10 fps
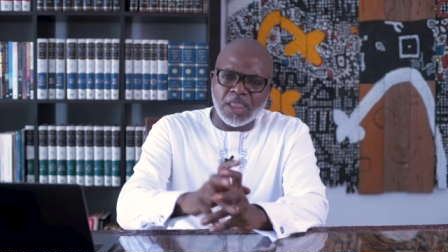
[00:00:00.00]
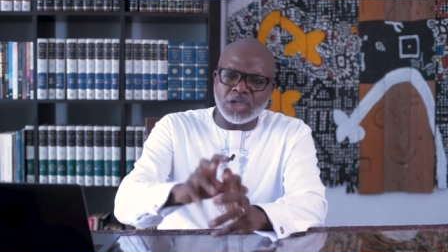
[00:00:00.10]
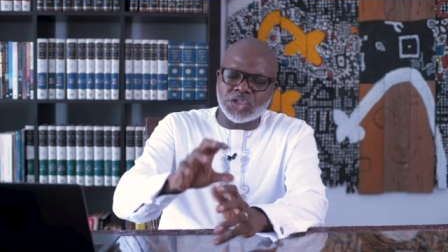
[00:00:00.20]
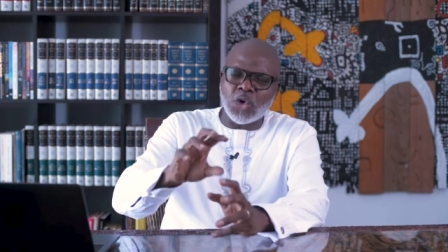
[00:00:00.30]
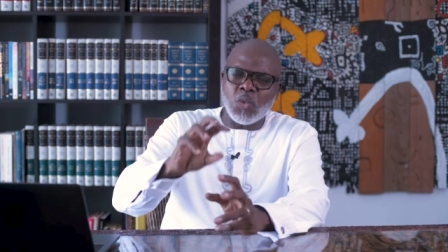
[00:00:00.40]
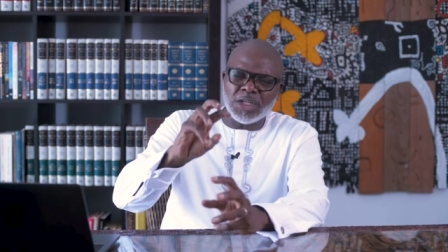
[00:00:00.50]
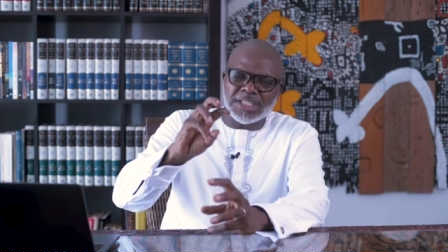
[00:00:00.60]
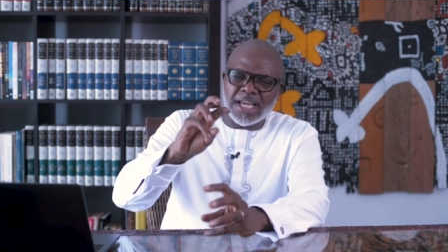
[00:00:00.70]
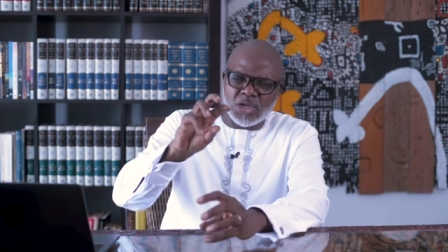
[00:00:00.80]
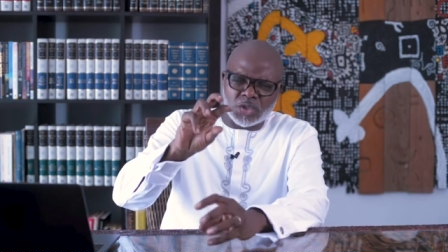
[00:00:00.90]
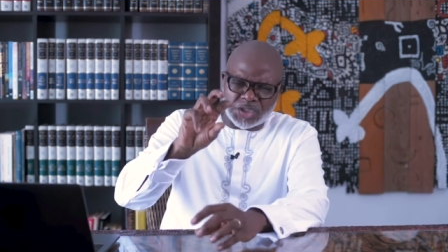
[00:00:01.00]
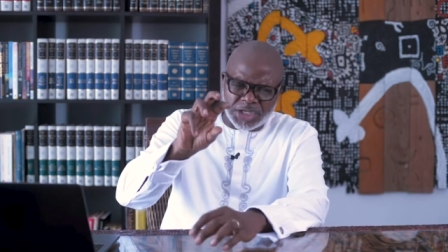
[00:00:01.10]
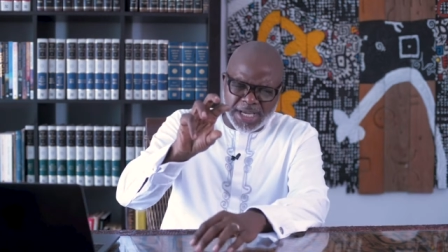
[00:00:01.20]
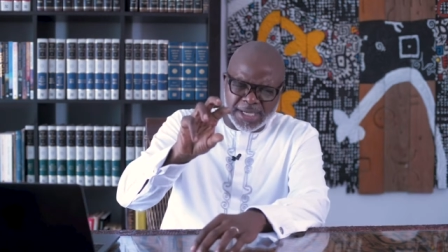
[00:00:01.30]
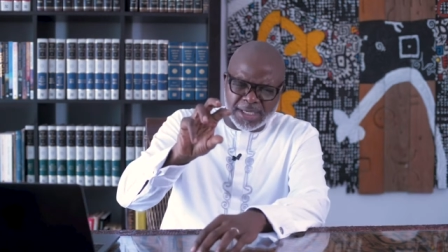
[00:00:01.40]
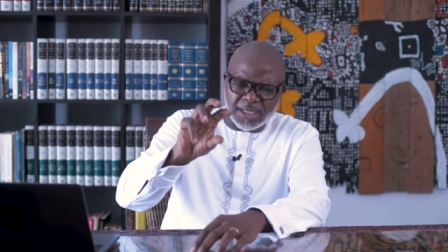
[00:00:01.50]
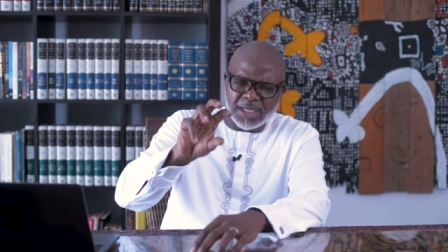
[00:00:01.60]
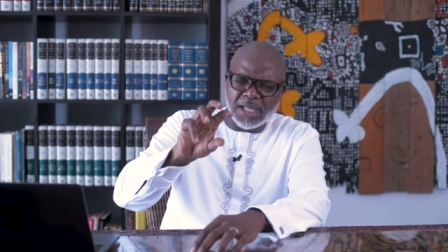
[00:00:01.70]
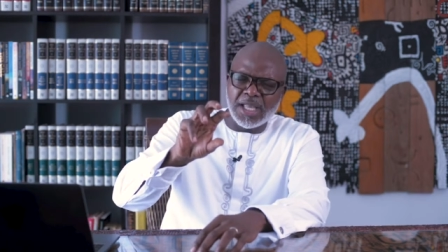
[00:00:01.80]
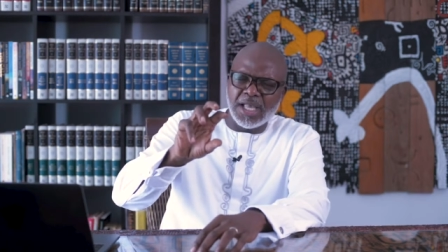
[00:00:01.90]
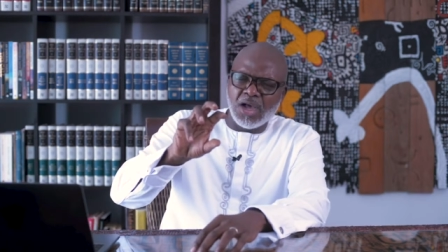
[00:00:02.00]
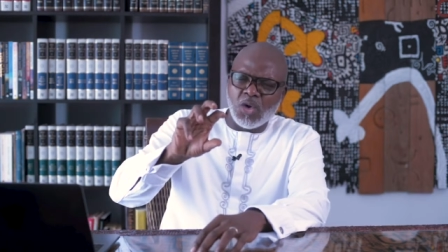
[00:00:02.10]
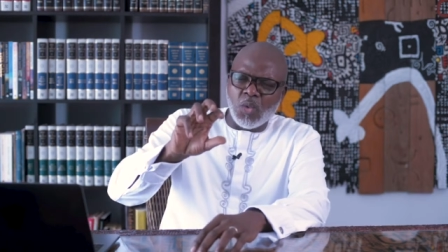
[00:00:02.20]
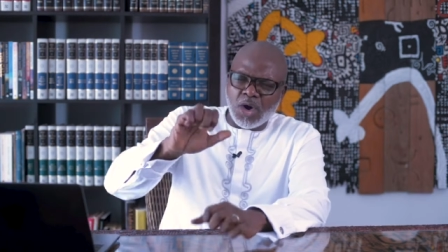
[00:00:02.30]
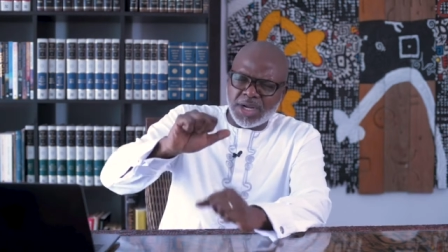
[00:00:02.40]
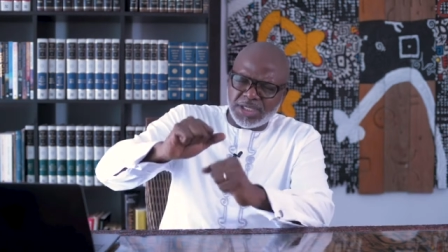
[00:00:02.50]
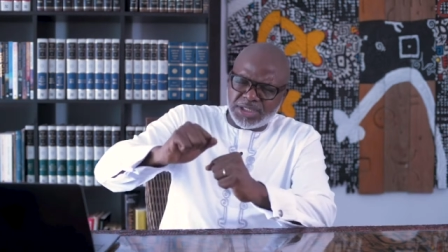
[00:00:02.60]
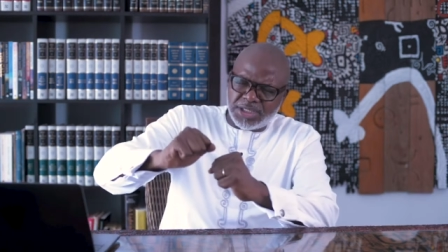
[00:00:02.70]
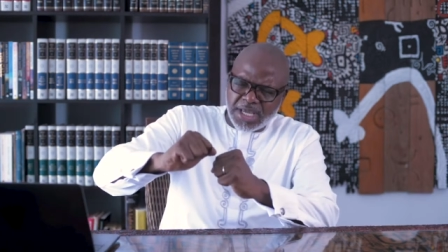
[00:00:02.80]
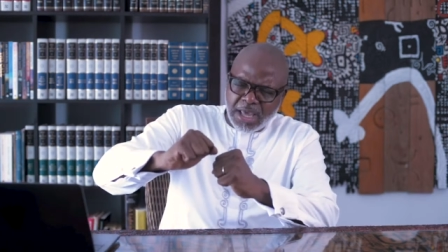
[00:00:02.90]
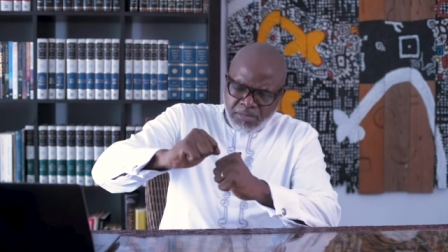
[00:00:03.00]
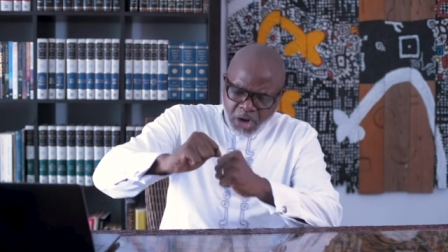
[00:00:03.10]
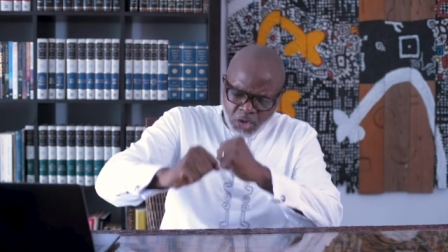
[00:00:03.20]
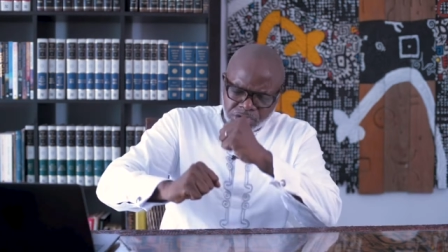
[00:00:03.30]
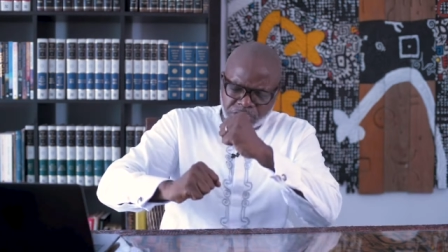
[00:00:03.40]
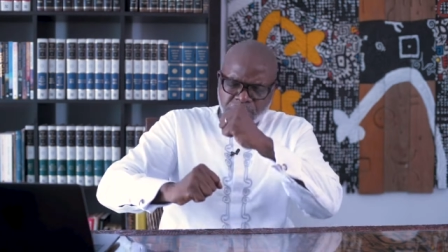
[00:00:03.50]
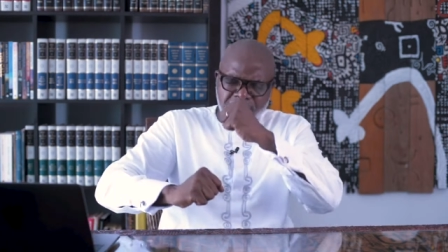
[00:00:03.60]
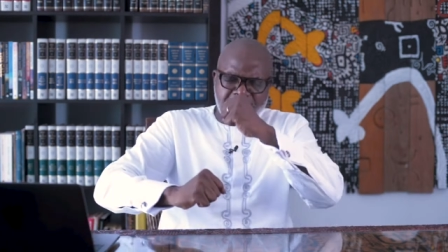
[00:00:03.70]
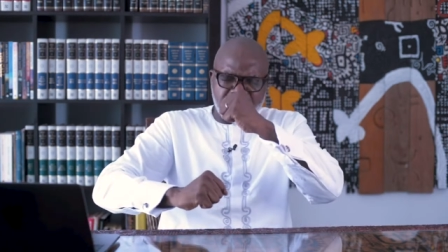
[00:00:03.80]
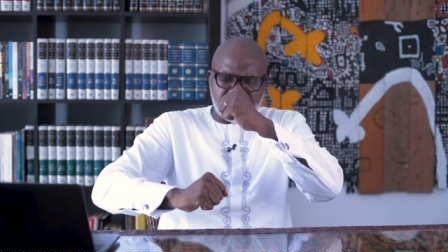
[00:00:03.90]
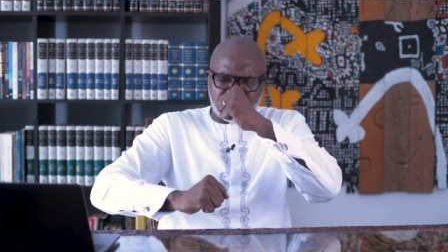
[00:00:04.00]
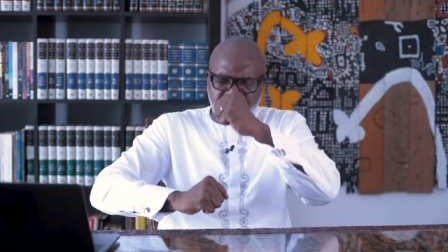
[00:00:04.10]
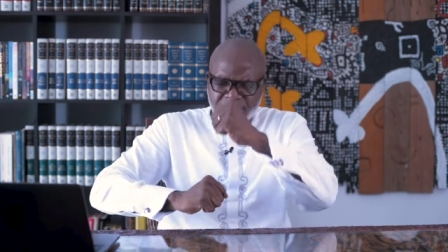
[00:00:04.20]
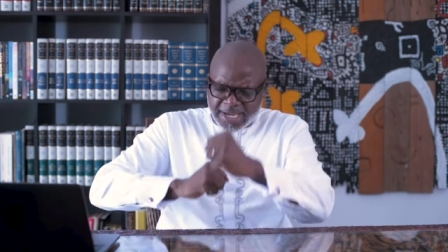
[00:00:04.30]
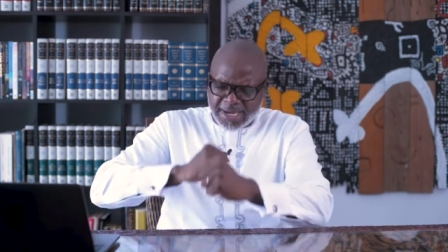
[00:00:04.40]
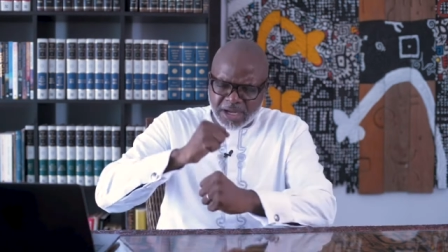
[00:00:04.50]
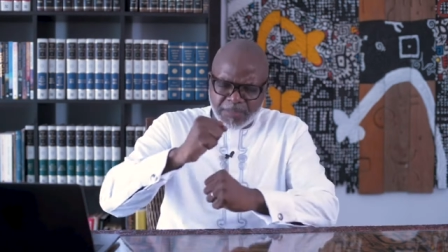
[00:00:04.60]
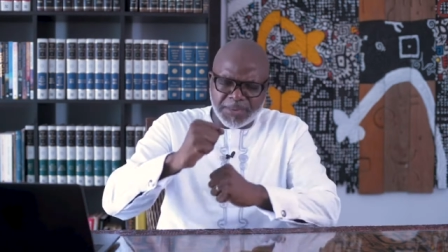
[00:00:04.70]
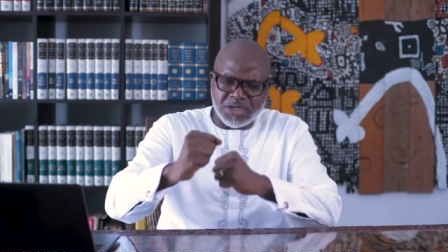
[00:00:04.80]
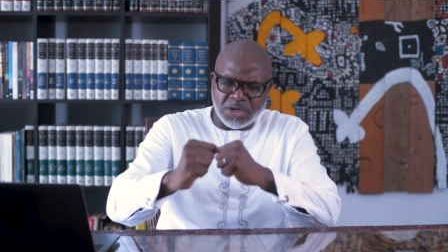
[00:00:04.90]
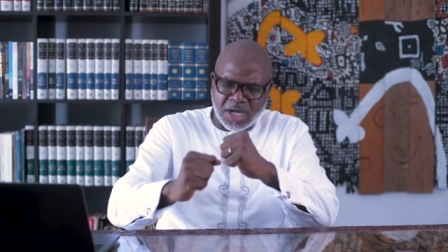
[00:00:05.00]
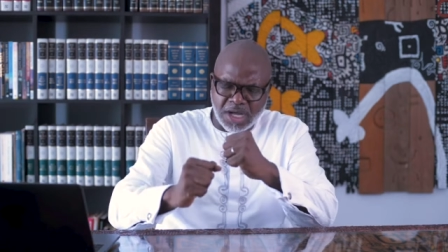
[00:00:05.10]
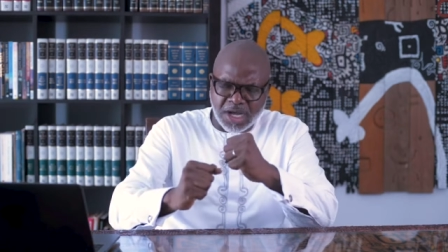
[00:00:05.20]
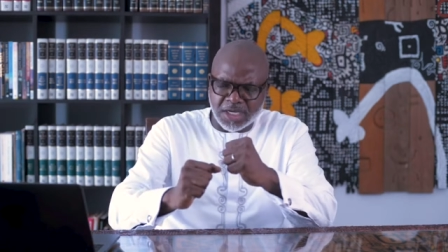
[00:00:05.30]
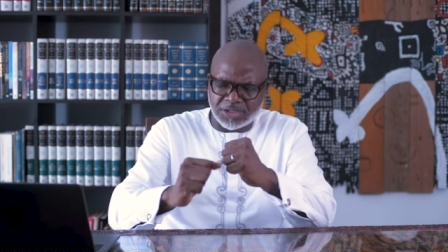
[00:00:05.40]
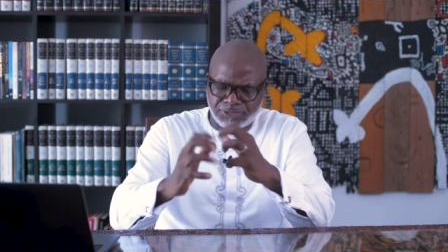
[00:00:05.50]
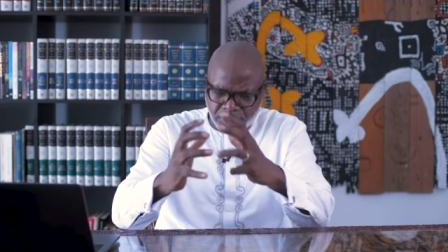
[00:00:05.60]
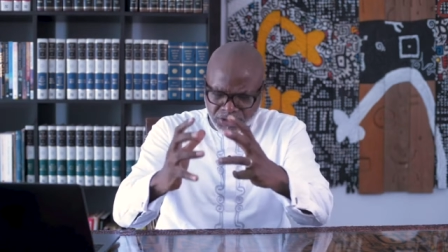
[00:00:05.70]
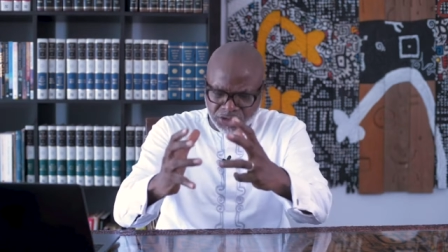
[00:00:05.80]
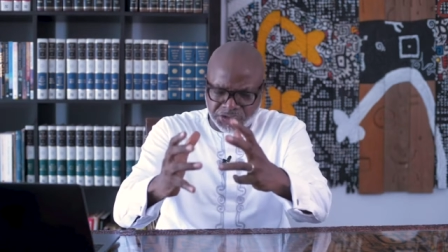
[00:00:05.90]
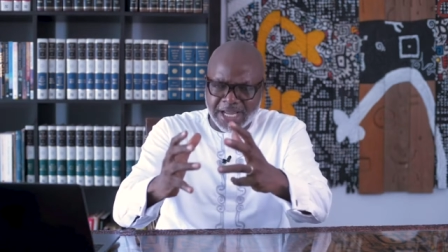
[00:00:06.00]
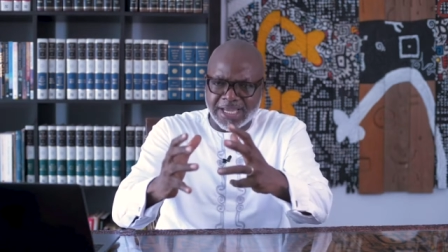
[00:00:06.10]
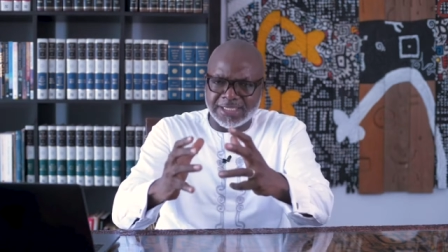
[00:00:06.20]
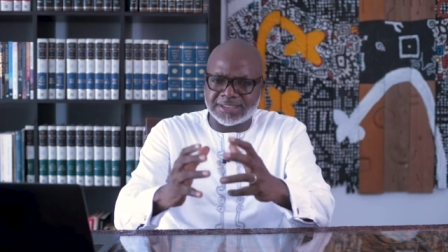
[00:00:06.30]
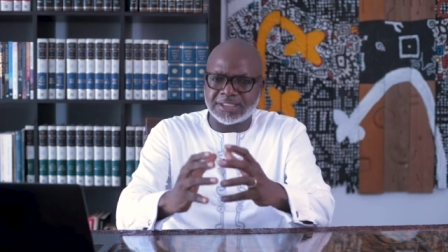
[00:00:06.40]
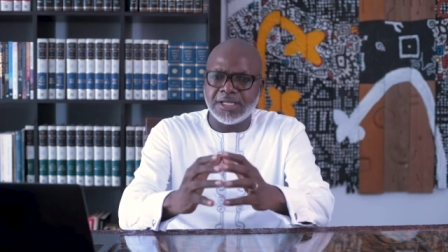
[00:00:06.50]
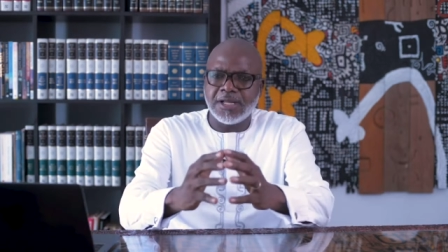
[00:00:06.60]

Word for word: So what are you seeing? What is the emotion that is stirred up in your heart from your sight?